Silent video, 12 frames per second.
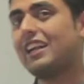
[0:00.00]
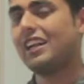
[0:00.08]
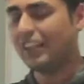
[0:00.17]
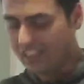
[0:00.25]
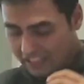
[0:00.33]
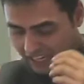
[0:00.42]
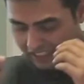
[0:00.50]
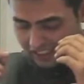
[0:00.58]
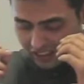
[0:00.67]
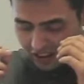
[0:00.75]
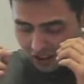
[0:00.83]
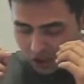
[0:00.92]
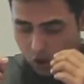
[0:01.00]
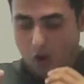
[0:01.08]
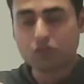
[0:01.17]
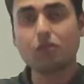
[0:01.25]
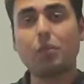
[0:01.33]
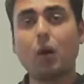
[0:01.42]
that
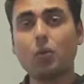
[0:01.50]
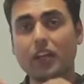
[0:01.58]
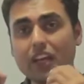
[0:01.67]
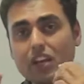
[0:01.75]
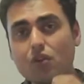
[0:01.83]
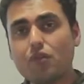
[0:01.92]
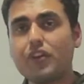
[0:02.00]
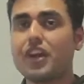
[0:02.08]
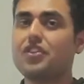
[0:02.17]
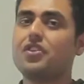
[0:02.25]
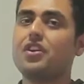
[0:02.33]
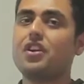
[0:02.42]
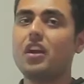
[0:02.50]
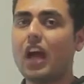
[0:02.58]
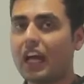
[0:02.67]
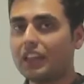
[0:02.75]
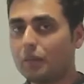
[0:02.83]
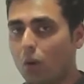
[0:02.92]
talks about
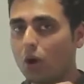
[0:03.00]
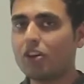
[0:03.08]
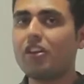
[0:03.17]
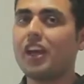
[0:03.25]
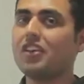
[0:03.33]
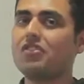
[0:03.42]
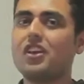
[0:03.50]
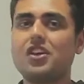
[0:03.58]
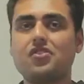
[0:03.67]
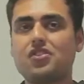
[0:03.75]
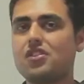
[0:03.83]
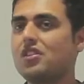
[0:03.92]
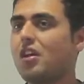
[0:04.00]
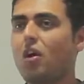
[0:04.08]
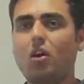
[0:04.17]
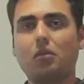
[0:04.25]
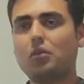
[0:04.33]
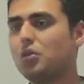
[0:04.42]
innovation and the modernization
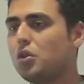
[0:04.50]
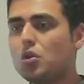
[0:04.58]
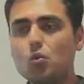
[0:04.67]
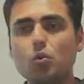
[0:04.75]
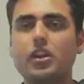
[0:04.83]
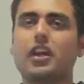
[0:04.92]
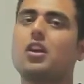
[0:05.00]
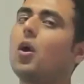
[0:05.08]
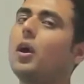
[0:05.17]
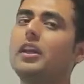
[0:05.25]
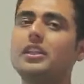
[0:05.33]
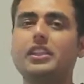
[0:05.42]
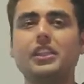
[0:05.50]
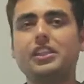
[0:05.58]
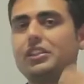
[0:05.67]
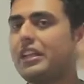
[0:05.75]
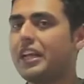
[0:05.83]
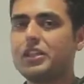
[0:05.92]
or the new
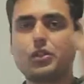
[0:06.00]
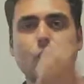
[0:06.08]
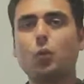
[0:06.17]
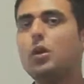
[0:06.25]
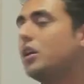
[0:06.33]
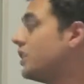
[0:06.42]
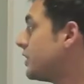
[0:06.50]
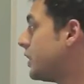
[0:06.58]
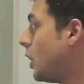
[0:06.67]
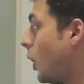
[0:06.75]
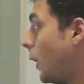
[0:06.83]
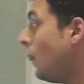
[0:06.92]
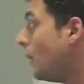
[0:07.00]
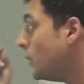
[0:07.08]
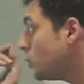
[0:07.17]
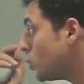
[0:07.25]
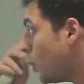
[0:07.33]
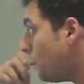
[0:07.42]
technologies like solars and all.
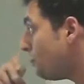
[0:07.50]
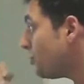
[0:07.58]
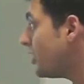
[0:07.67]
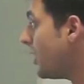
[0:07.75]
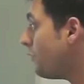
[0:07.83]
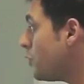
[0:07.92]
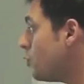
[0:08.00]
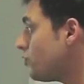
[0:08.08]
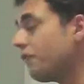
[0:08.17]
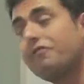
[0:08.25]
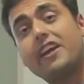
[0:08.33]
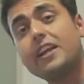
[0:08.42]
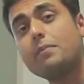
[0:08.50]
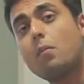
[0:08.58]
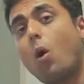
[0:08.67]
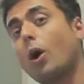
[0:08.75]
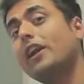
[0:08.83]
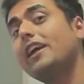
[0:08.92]
So they have used a very
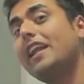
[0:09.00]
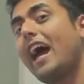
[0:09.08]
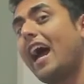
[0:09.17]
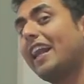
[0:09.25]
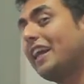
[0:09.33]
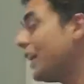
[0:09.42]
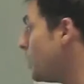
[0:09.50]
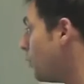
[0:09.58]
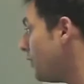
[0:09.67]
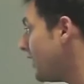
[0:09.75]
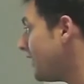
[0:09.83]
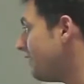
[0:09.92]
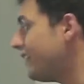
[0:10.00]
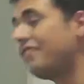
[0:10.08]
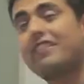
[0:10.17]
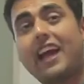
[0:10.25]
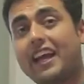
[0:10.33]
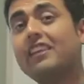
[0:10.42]
modern and innovative
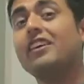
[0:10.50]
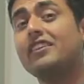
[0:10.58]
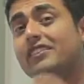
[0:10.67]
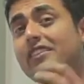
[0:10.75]
design.